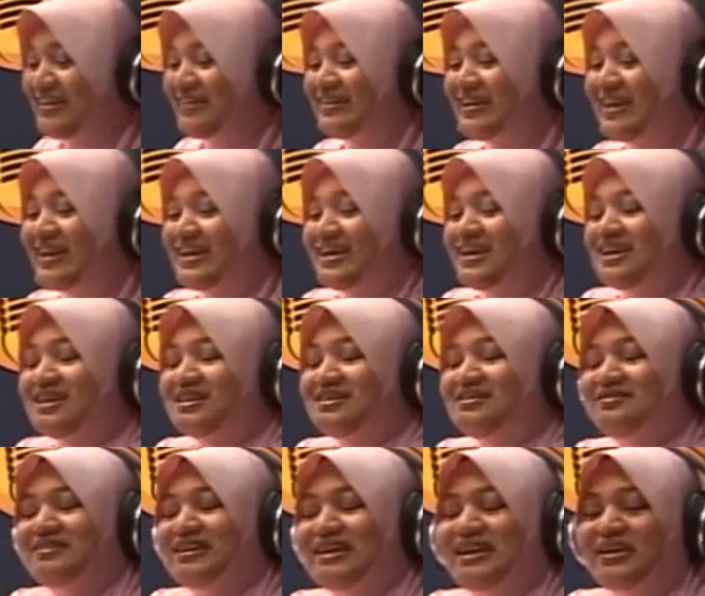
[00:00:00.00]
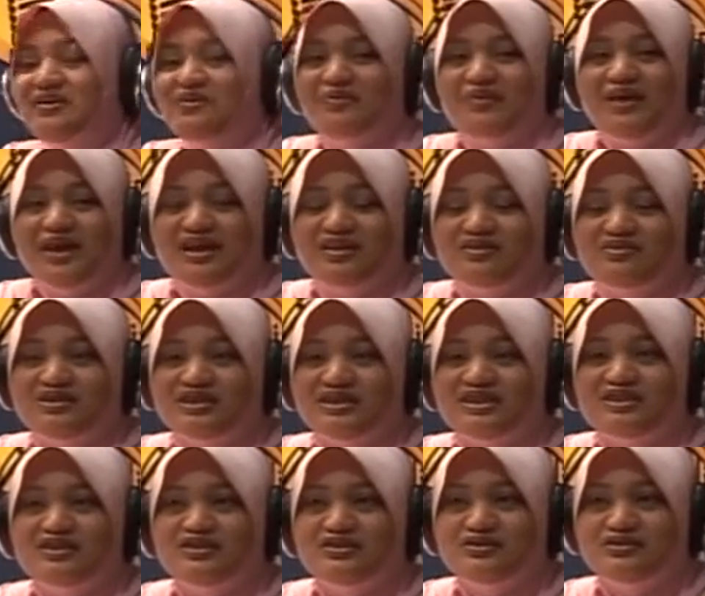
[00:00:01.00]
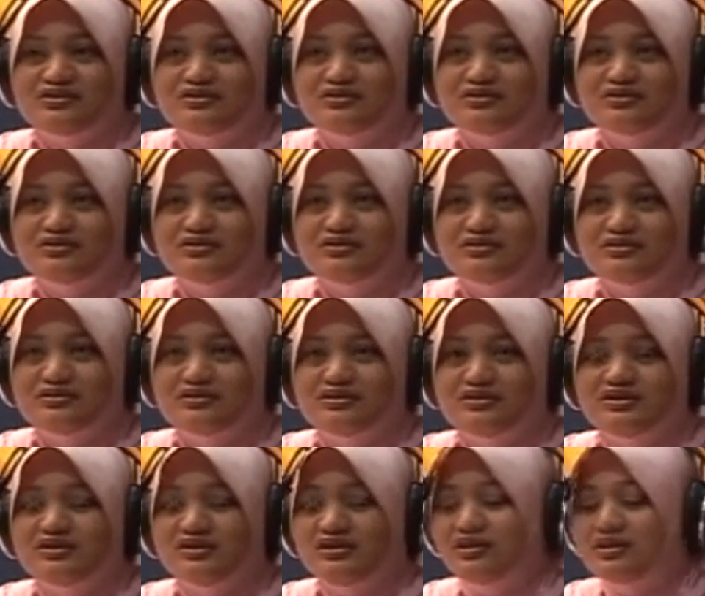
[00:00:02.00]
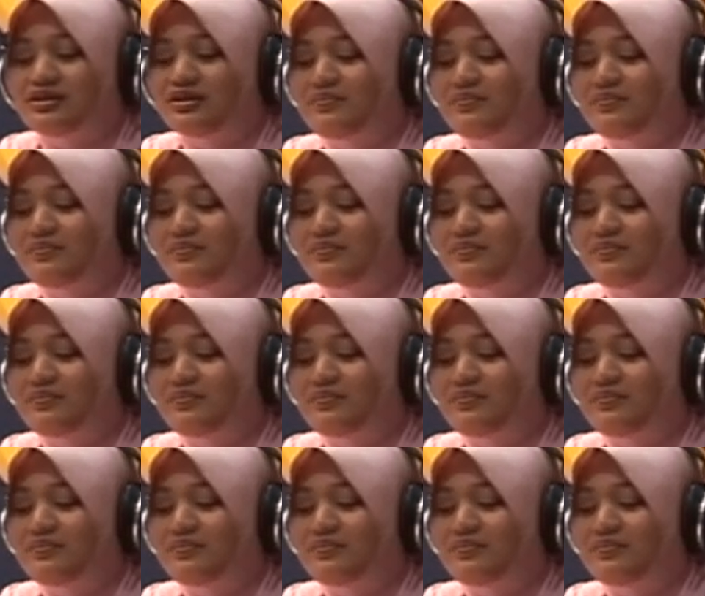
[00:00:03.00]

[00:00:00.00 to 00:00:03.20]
Okay, today we are going to talk